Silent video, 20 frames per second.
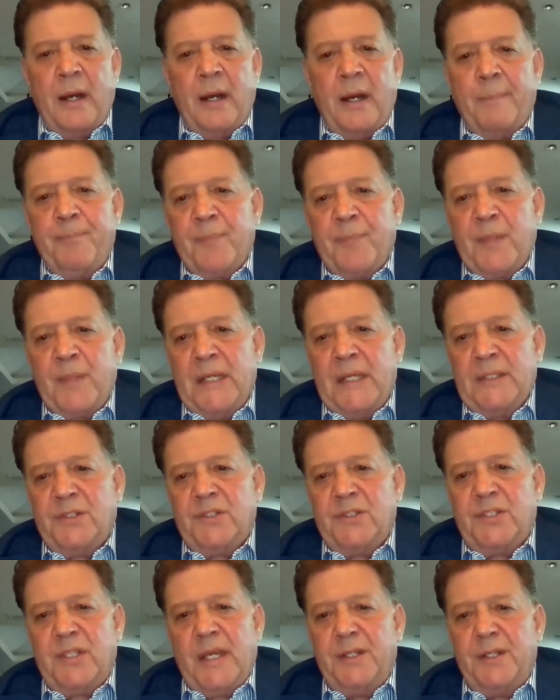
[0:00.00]
It's a
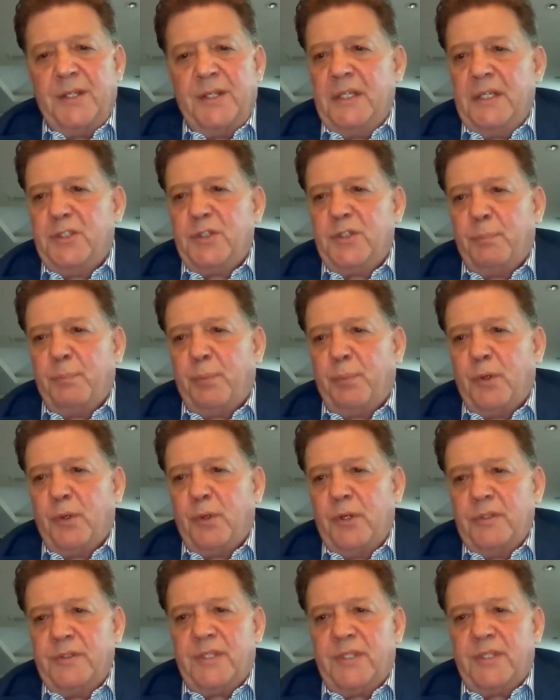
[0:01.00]
diesel producing
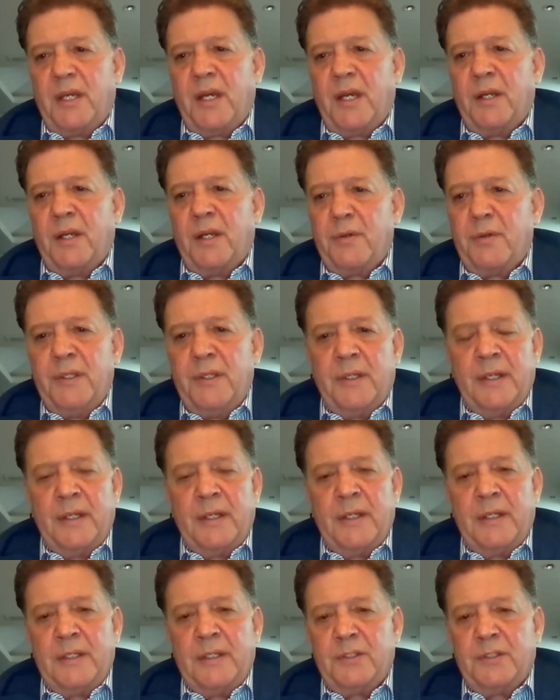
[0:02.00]
country in its
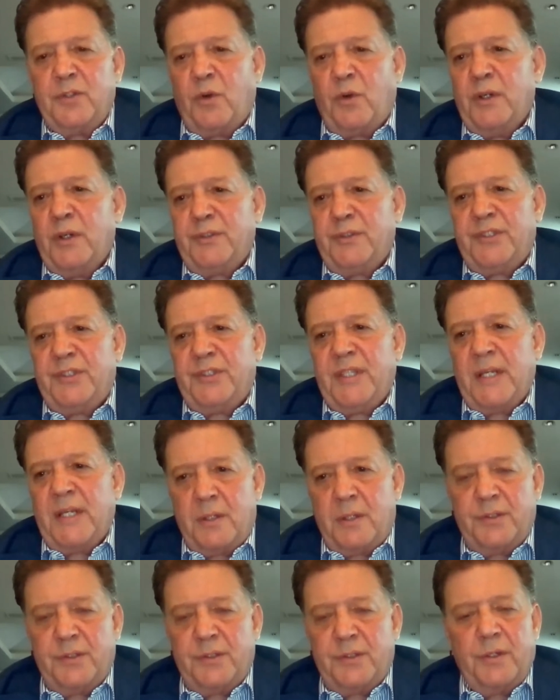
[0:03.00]
oil sector,
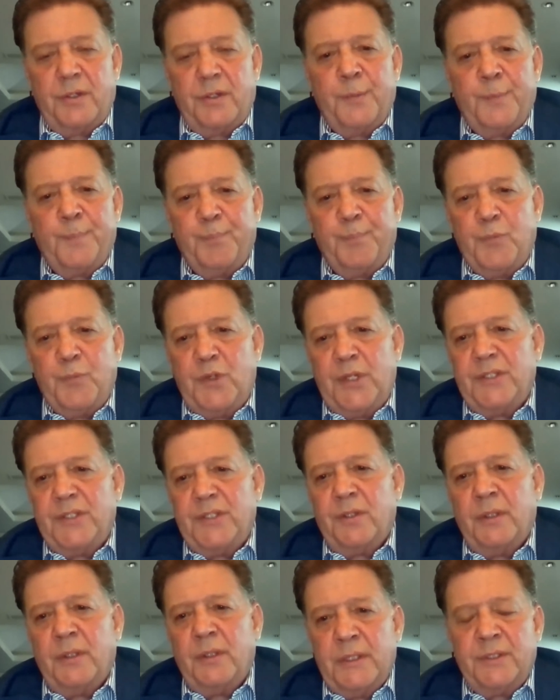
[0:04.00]
so diesel
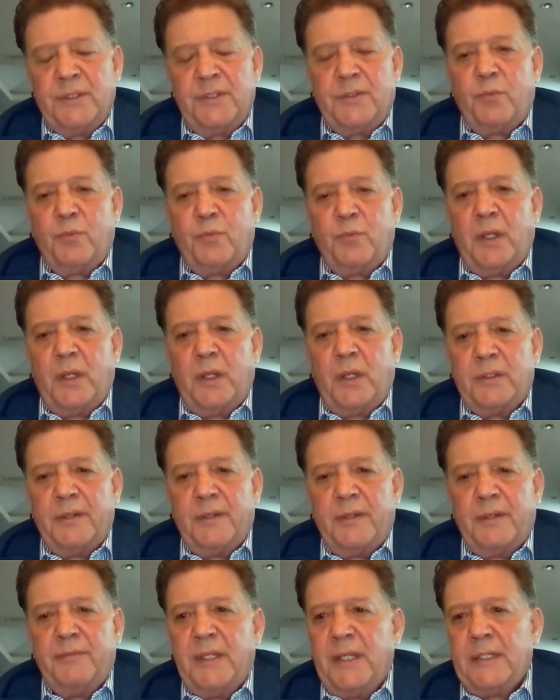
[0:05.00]
is relatively
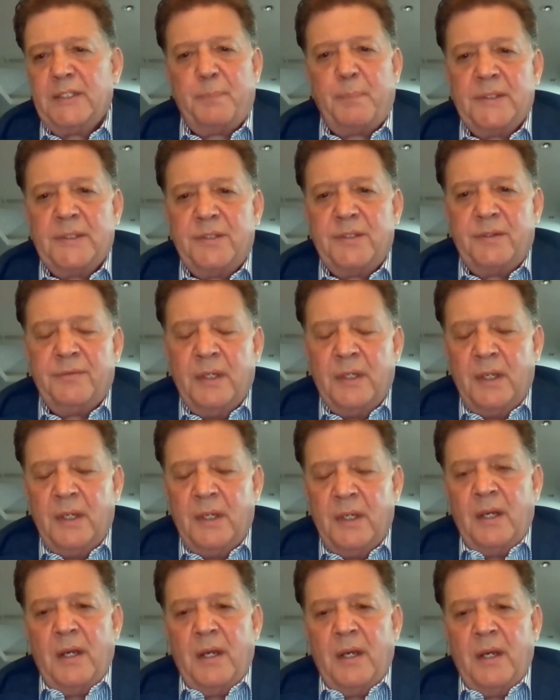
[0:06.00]
inexpensive.
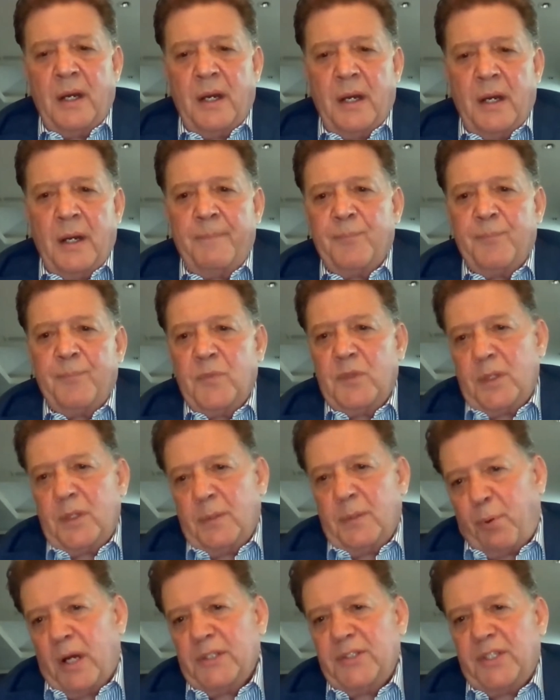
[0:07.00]

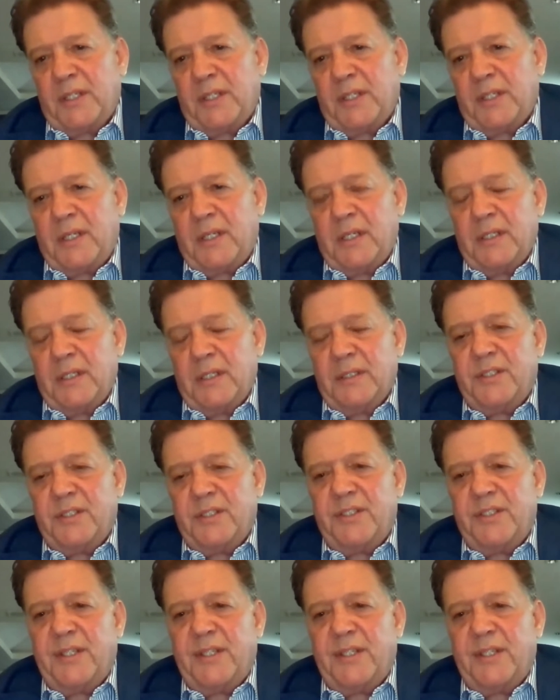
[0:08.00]
The project
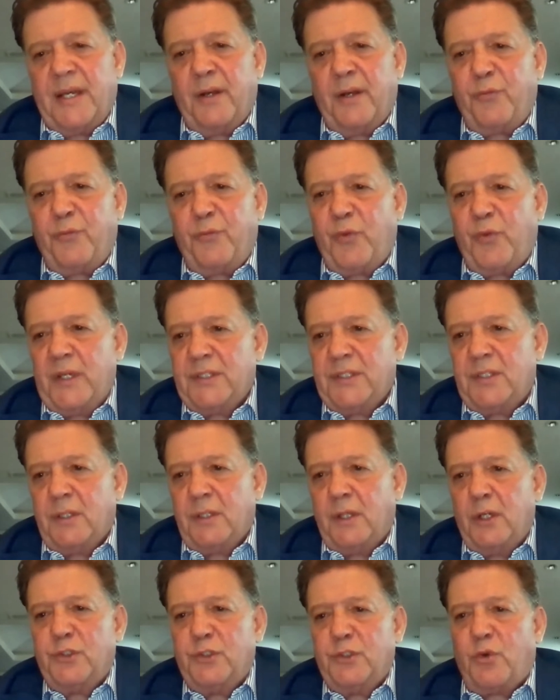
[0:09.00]
itself has a low
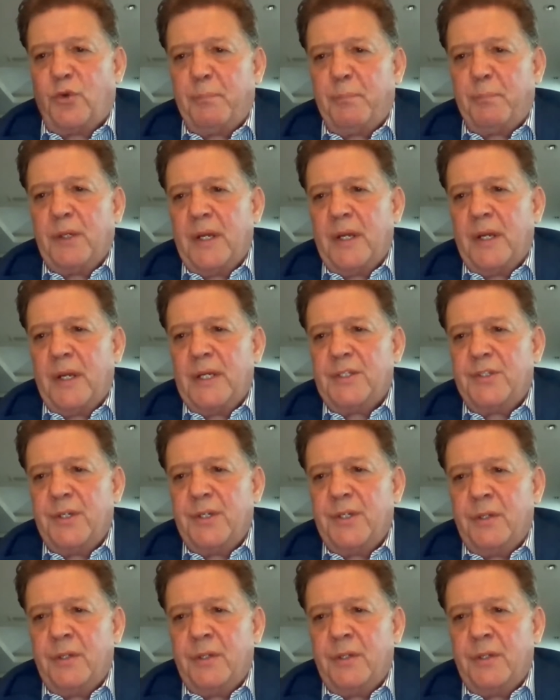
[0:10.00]
stripping ratio.